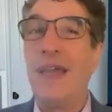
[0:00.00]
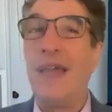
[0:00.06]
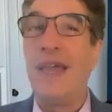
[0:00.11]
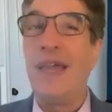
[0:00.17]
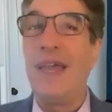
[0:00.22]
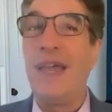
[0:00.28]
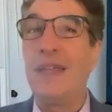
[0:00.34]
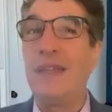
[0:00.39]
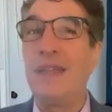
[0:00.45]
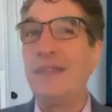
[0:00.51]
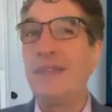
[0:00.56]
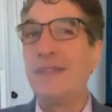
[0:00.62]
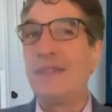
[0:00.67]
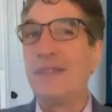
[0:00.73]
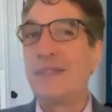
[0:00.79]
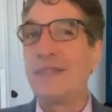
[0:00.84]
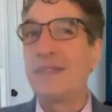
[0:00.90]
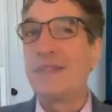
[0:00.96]

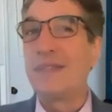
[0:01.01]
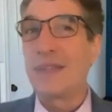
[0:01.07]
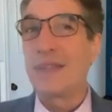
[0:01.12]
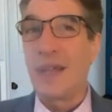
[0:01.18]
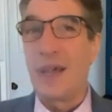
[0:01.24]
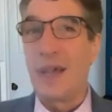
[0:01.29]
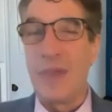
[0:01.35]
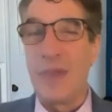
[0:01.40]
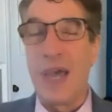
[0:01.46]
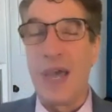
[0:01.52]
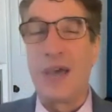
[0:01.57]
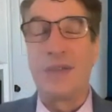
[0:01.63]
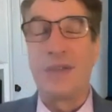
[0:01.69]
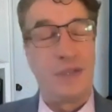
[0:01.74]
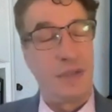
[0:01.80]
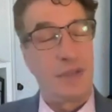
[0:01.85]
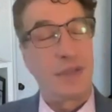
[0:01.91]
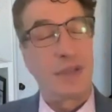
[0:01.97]
and come out
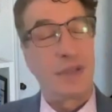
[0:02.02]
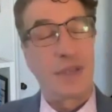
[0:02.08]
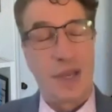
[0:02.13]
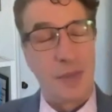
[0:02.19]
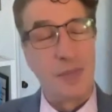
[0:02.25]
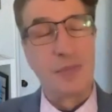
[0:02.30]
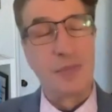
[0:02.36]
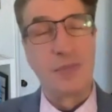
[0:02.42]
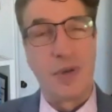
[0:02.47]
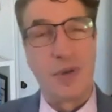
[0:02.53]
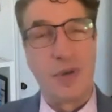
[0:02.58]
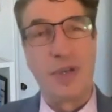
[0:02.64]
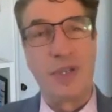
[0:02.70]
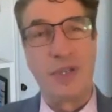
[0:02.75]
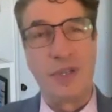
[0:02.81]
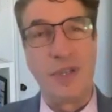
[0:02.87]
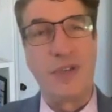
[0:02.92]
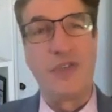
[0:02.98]
and come
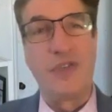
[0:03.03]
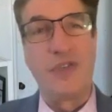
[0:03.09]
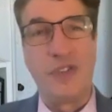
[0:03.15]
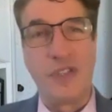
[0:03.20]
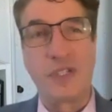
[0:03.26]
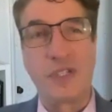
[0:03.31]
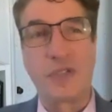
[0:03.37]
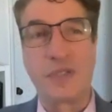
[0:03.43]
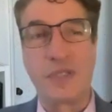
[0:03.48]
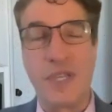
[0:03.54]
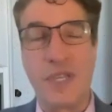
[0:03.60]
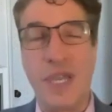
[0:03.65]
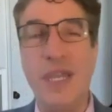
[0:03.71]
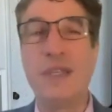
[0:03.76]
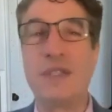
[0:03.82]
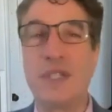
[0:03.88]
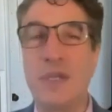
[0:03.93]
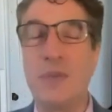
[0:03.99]
on a physical
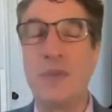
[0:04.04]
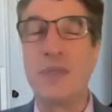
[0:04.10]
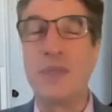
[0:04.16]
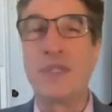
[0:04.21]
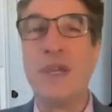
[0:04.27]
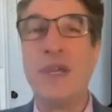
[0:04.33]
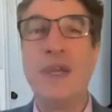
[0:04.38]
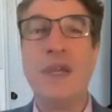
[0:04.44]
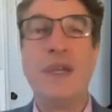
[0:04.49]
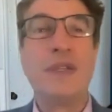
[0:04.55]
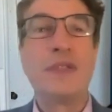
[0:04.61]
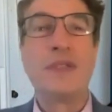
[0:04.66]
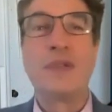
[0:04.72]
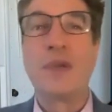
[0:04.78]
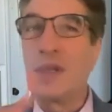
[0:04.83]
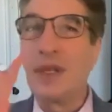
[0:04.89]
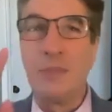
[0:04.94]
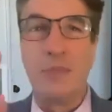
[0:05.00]
date. She was
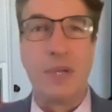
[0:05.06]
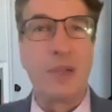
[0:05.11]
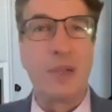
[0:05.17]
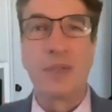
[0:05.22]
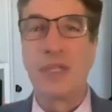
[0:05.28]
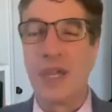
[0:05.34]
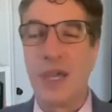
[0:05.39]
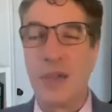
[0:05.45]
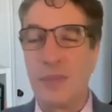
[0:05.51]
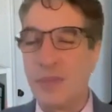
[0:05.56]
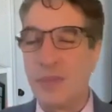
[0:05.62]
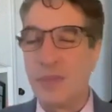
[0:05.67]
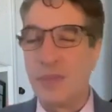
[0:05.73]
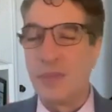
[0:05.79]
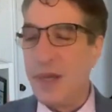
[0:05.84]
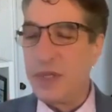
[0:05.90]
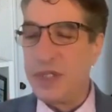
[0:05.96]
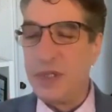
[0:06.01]
totally bubbled up
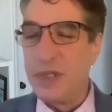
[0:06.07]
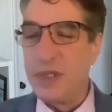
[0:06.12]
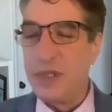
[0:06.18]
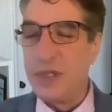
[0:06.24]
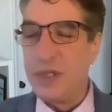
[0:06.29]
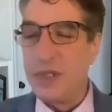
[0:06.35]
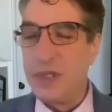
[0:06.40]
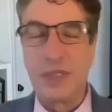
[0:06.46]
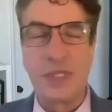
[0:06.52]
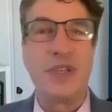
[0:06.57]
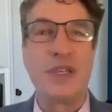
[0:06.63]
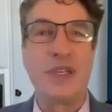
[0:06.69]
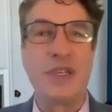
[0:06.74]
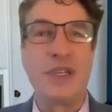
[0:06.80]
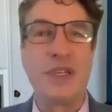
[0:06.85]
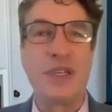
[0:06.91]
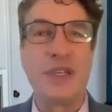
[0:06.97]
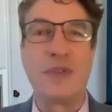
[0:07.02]
down where she was
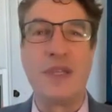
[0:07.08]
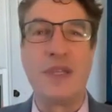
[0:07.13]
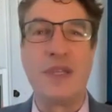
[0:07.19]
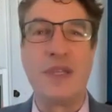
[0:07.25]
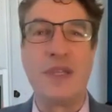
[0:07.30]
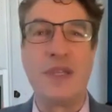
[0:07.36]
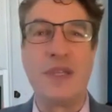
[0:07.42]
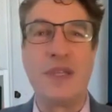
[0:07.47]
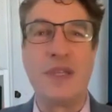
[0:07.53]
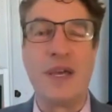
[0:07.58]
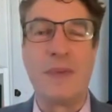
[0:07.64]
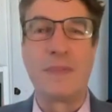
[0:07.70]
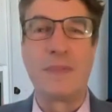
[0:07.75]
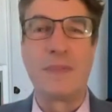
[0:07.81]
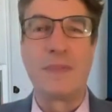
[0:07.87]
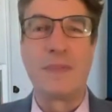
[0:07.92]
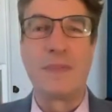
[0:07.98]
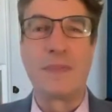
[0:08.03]
living
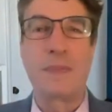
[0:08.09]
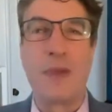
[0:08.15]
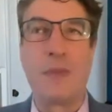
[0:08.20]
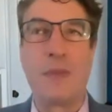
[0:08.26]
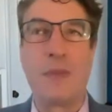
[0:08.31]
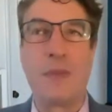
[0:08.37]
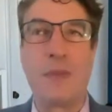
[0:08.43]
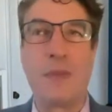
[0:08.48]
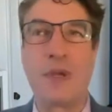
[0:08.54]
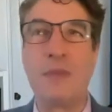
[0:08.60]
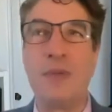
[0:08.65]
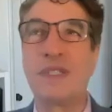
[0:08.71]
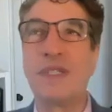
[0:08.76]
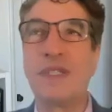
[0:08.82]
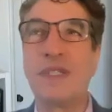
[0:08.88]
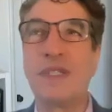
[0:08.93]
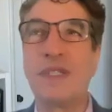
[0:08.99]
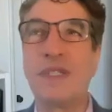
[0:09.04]
in one of the
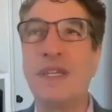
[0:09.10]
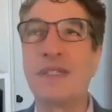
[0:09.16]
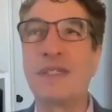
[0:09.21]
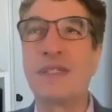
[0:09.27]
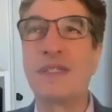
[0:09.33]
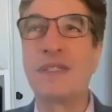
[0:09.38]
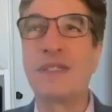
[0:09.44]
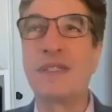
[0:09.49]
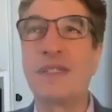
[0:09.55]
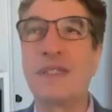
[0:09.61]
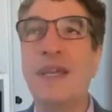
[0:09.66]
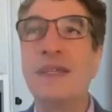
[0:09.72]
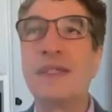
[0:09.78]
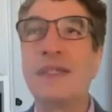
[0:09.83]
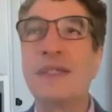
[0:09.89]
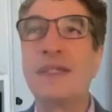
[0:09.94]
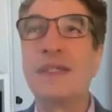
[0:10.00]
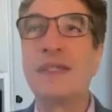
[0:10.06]
beach cities.
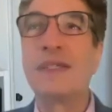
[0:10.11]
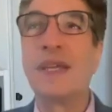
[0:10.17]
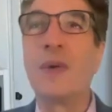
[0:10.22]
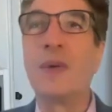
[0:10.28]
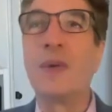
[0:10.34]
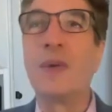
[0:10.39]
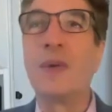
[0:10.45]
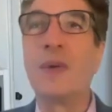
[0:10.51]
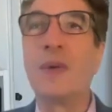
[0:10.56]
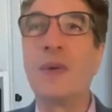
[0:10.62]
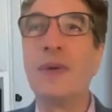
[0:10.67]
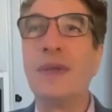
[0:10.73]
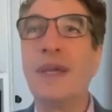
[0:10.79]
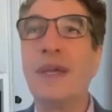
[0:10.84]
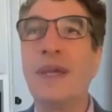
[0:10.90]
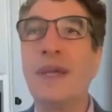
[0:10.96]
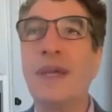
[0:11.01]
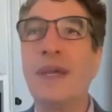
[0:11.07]
So
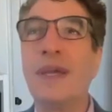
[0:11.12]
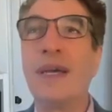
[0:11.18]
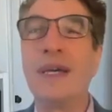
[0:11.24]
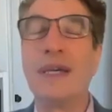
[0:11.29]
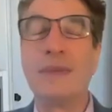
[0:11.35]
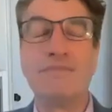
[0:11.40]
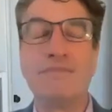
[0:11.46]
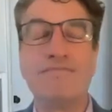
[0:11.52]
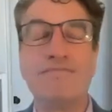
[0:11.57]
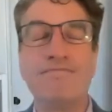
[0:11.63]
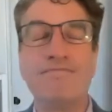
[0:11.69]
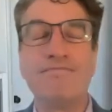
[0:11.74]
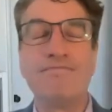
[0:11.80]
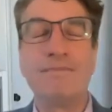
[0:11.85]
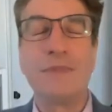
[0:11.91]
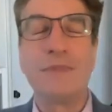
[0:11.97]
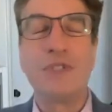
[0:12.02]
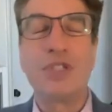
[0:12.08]

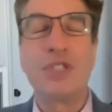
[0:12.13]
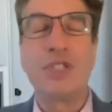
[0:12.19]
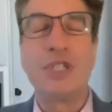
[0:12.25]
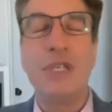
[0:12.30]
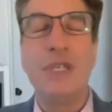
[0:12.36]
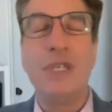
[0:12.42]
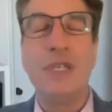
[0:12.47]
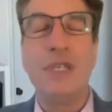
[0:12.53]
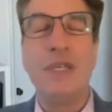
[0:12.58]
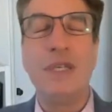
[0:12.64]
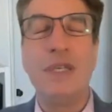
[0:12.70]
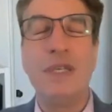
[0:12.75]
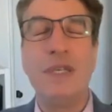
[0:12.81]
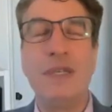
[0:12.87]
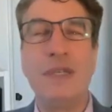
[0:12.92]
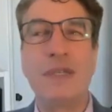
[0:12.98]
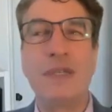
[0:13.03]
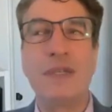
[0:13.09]
um,
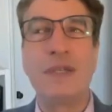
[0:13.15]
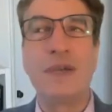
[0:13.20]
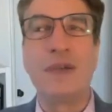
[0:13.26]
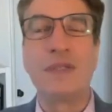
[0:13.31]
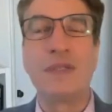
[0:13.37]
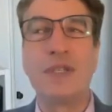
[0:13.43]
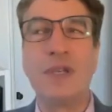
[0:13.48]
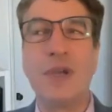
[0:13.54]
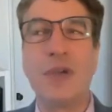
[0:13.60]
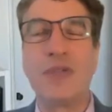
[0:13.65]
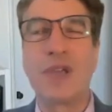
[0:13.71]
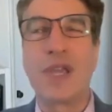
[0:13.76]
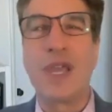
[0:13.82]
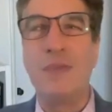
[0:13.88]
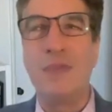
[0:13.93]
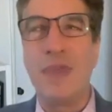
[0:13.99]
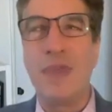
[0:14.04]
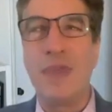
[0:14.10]
she she
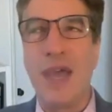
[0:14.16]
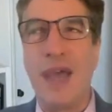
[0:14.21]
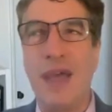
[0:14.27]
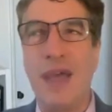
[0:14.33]
overcame